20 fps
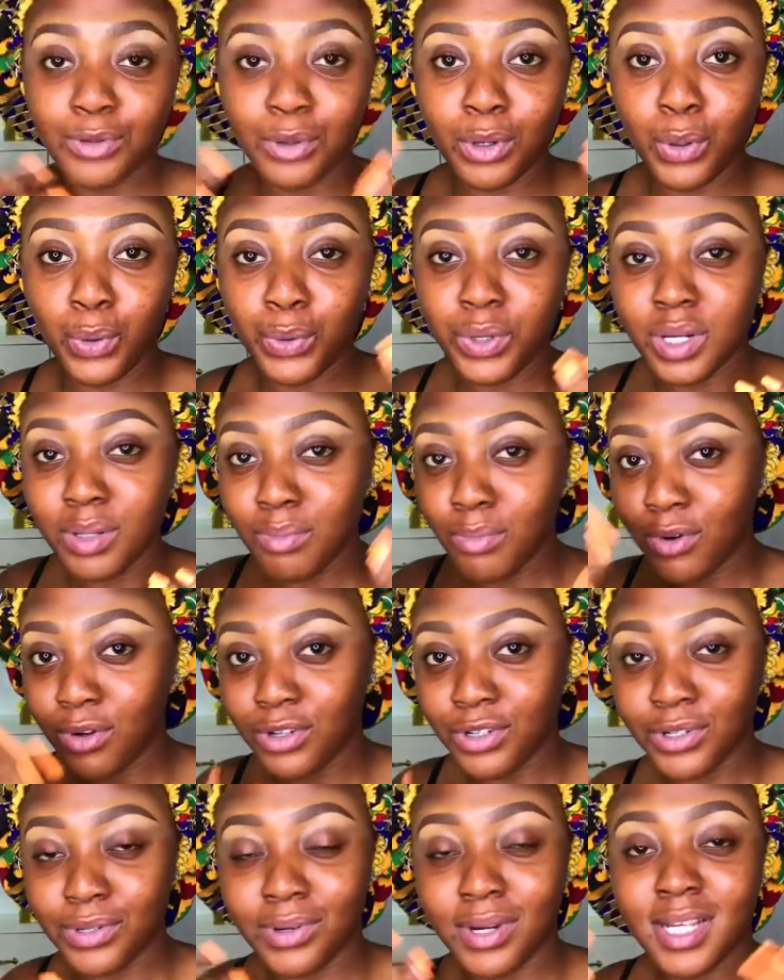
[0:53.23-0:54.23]
So I already
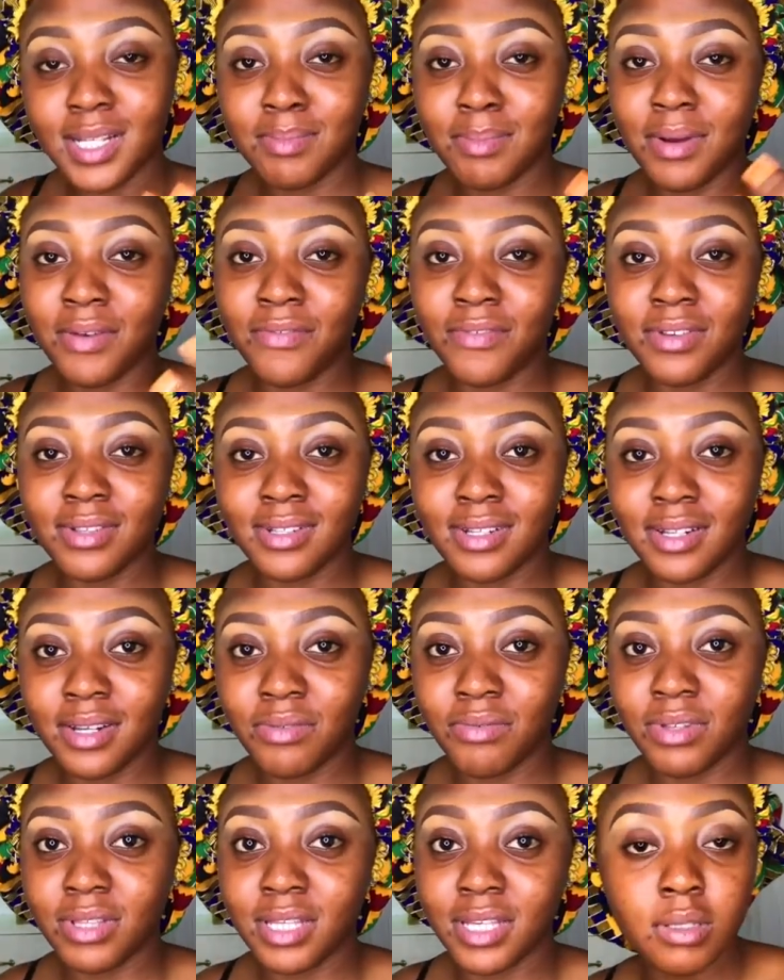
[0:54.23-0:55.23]
moisturized my face and
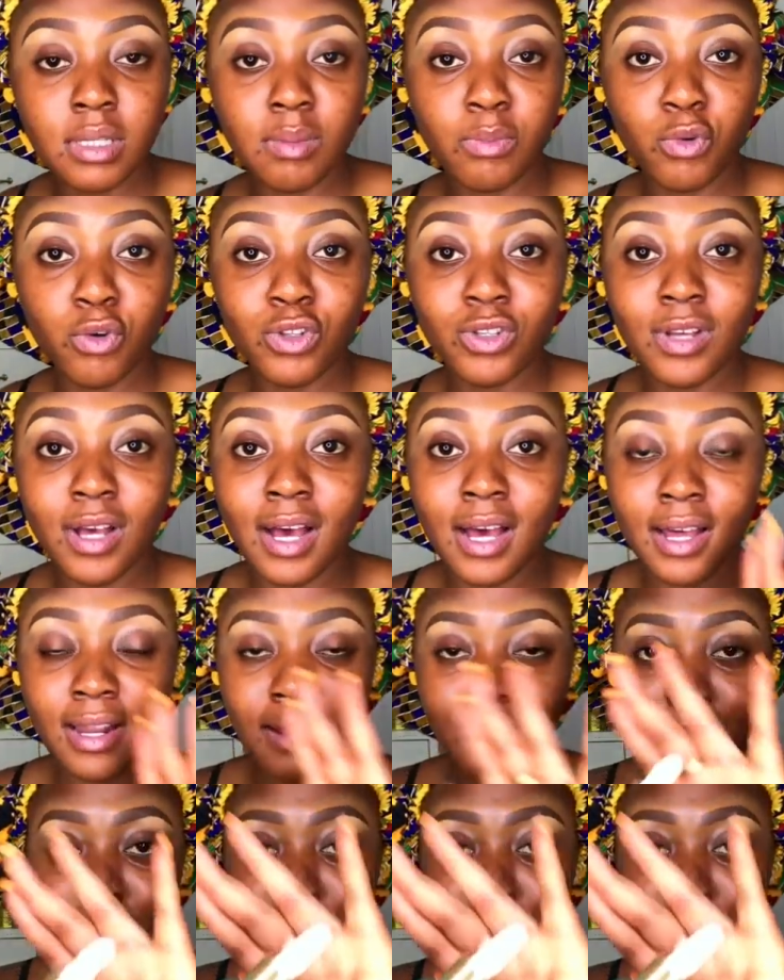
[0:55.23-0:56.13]
everything. So I'm going to add